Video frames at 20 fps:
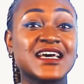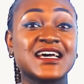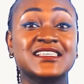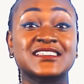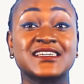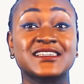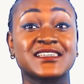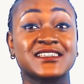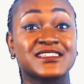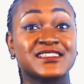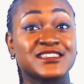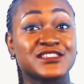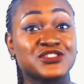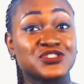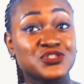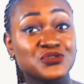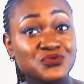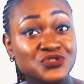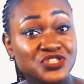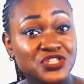as an
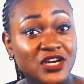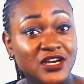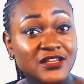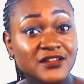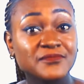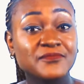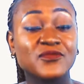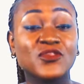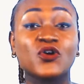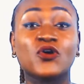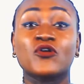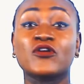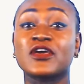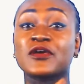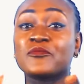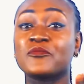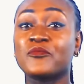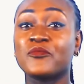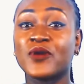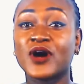institution or a
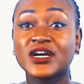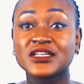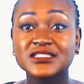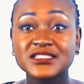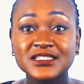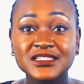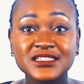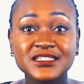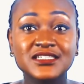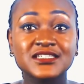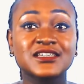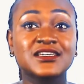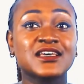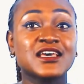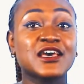body,